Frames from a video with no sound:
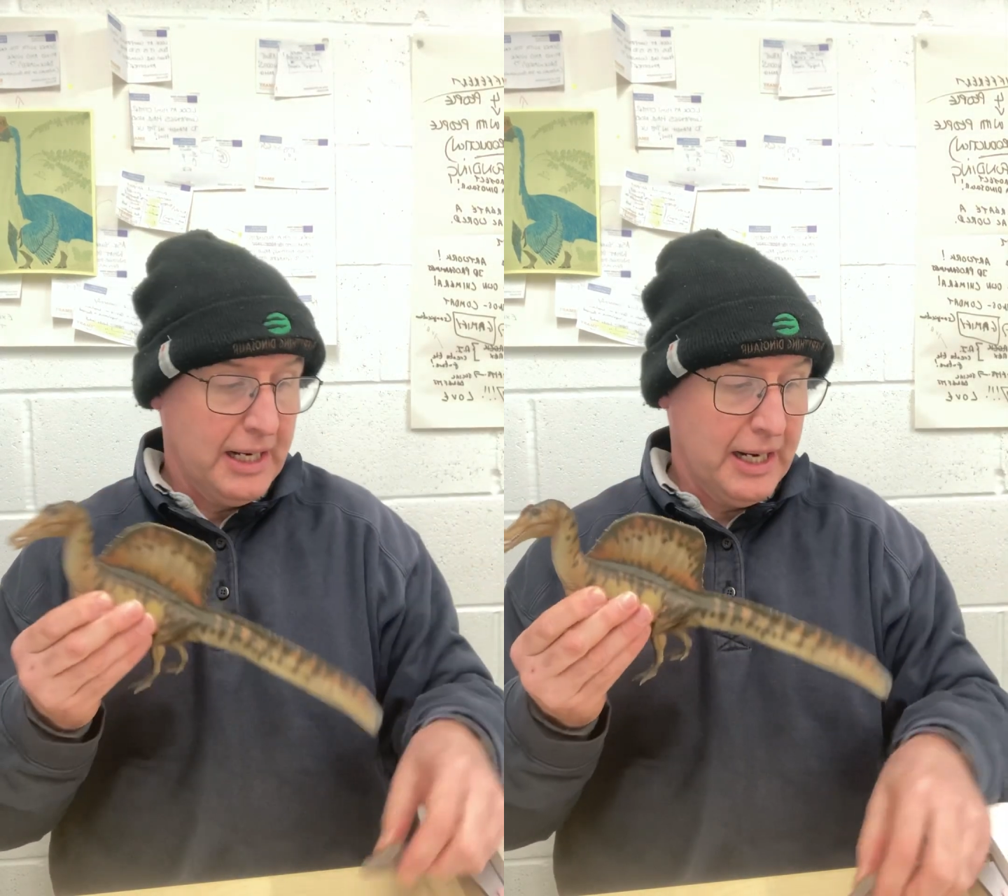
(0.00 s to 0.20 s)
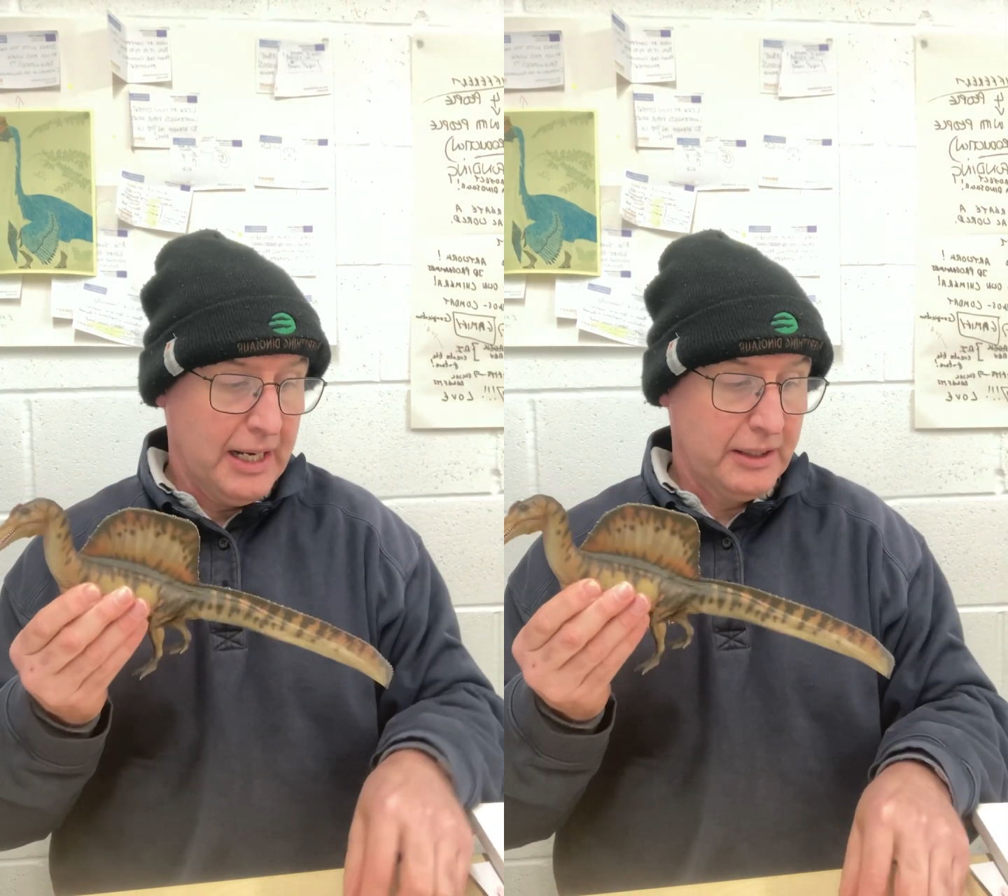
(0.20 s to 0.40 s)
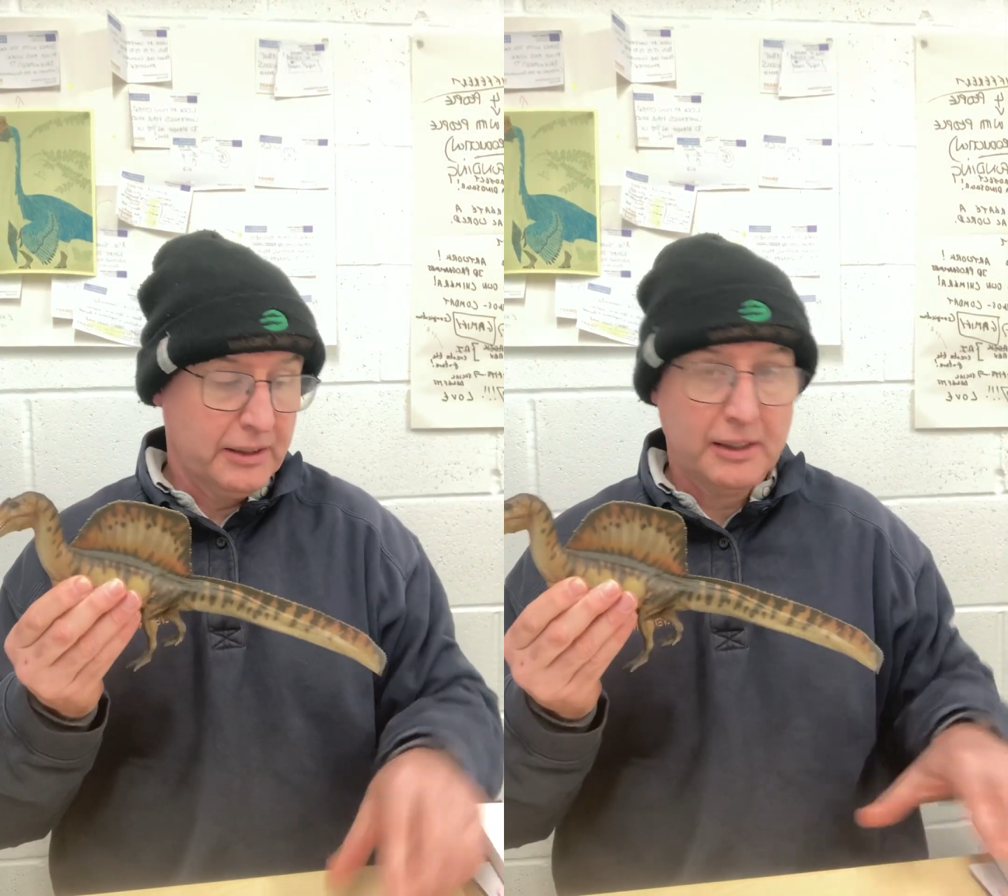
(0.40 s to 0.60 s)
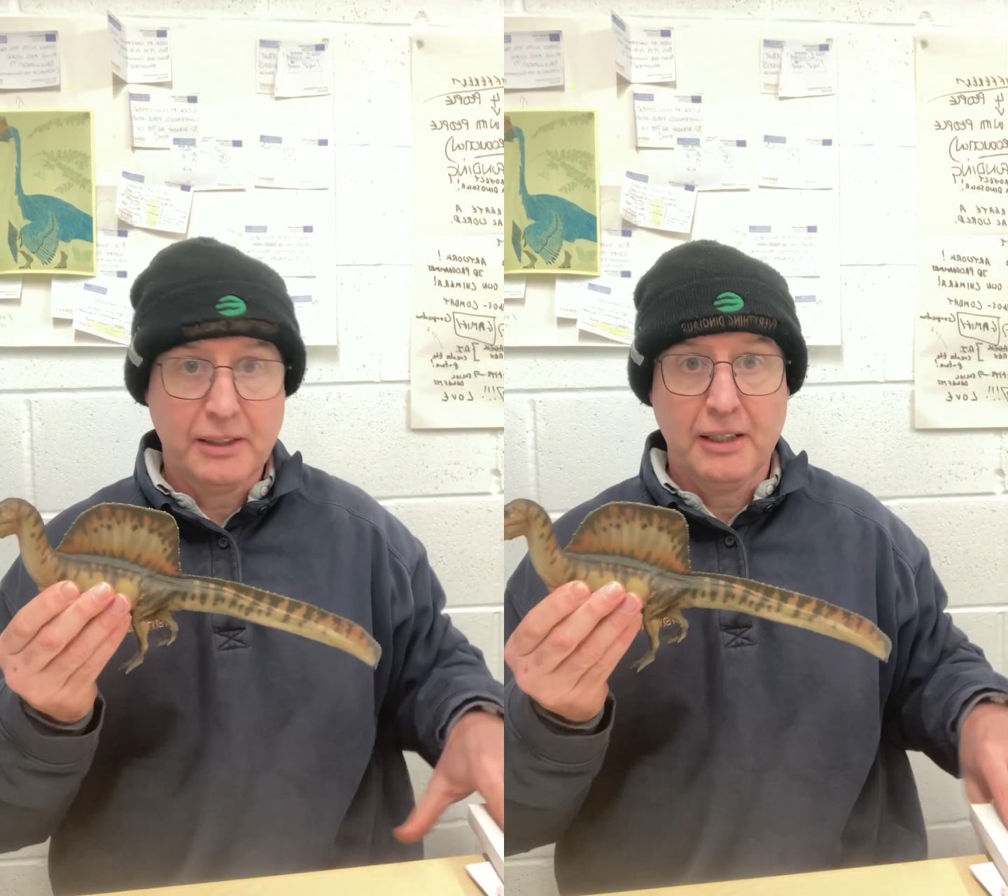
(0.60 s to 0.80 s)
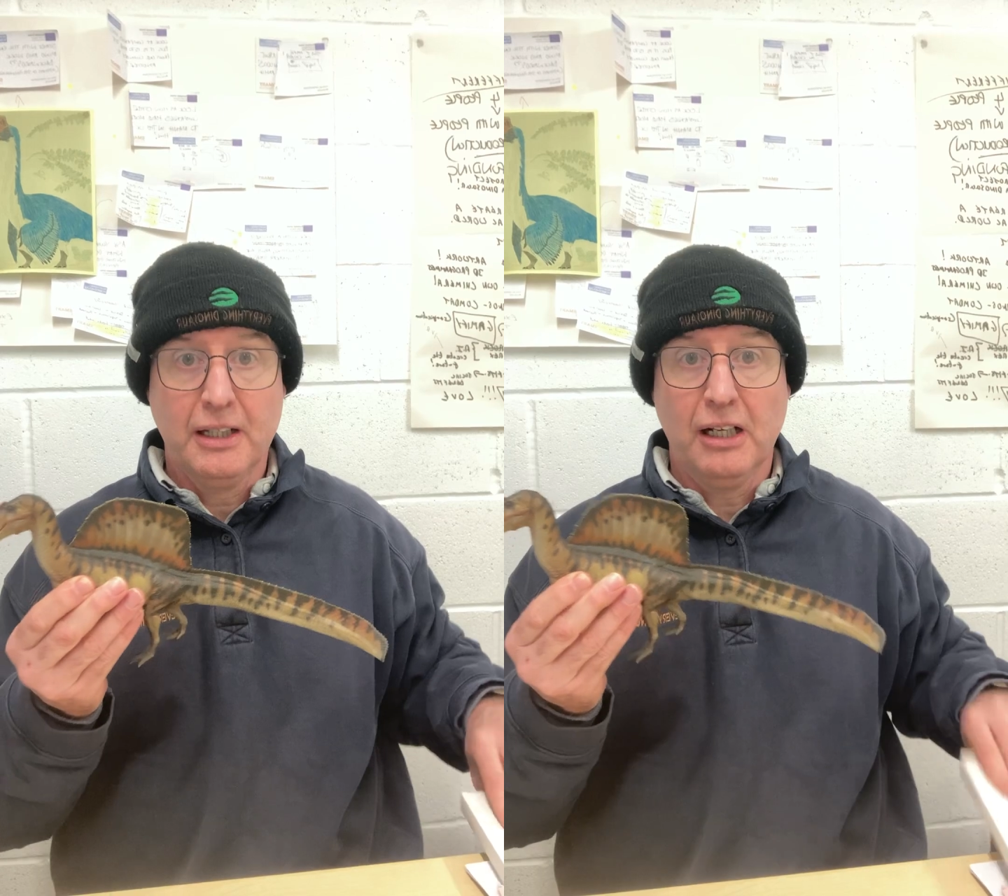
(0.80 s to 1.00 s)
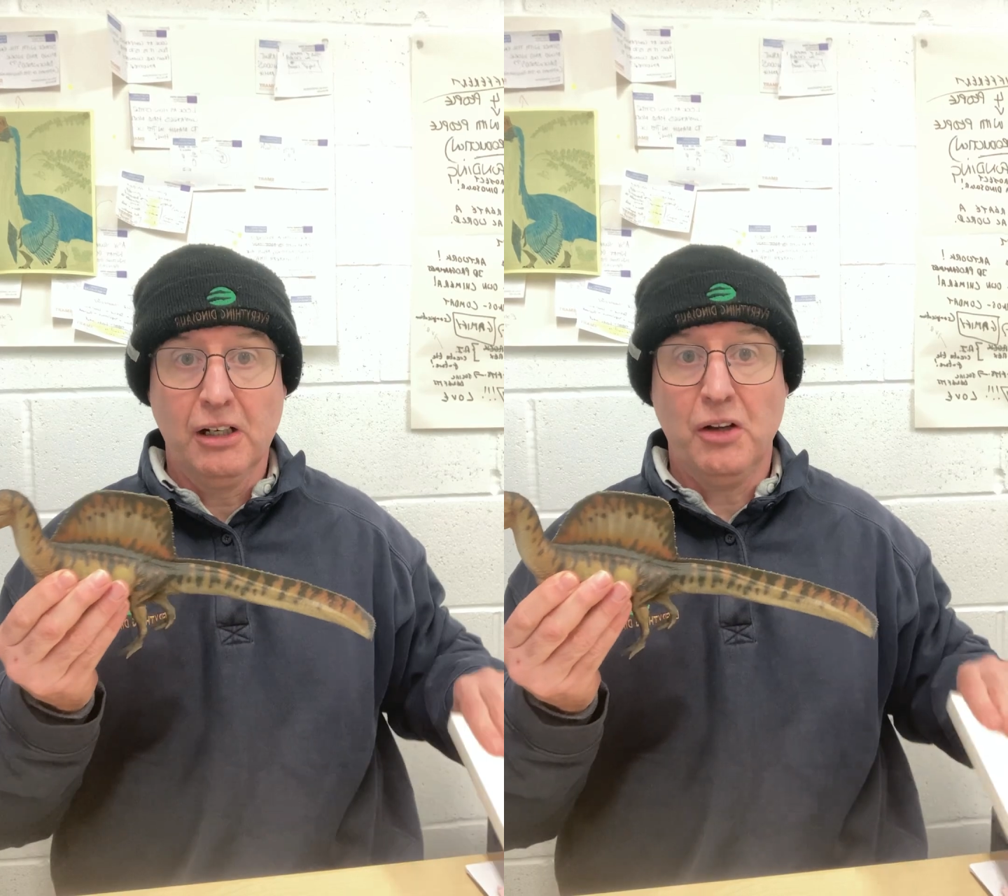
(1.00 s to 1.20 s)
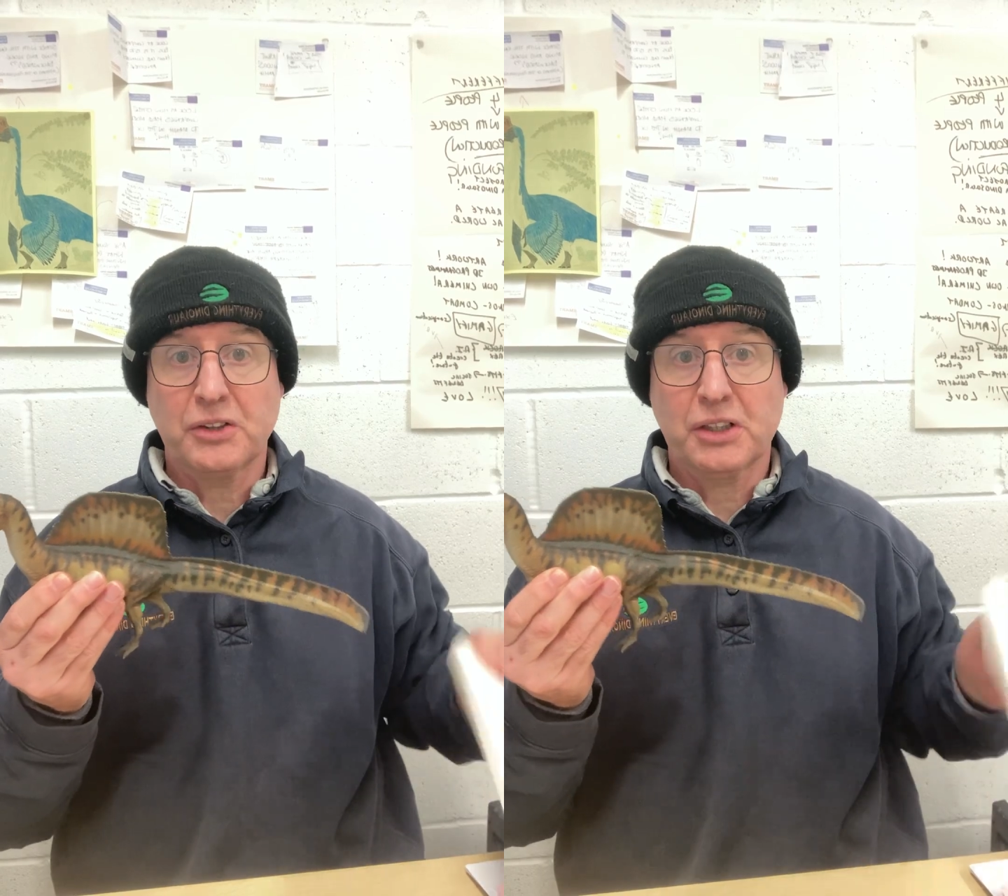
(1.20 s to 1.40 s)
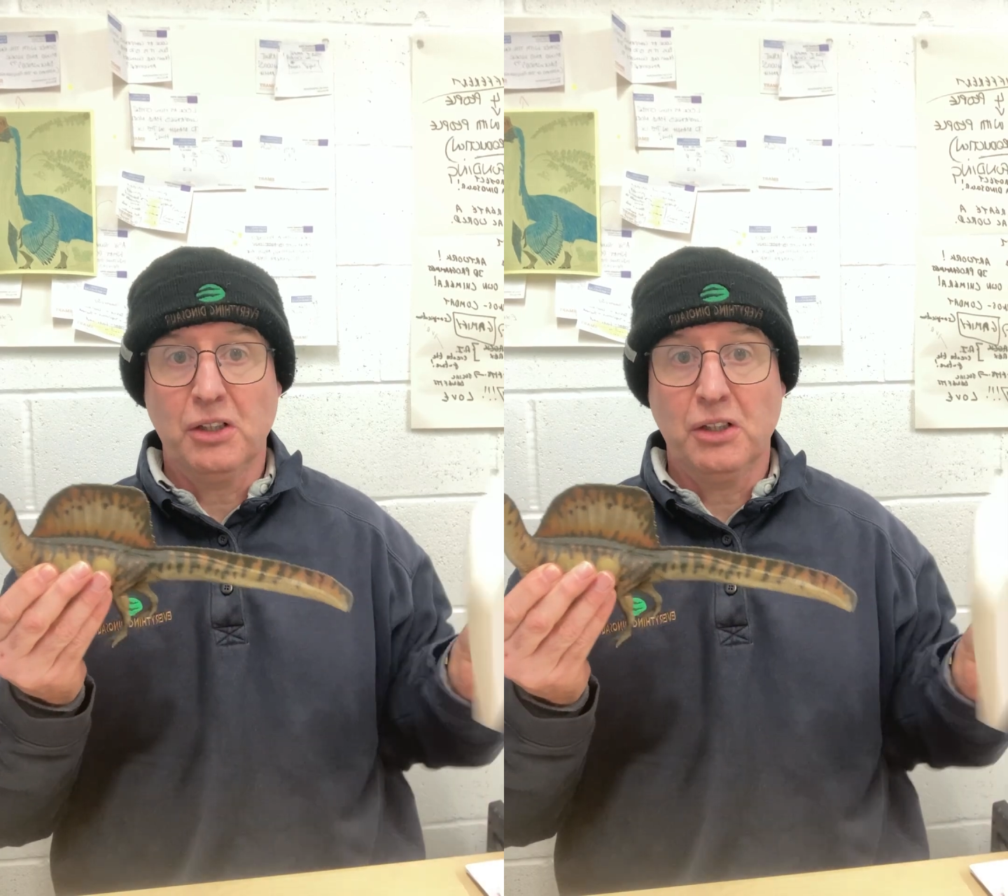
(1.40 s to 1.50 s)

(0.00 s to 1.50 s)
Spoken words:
and lots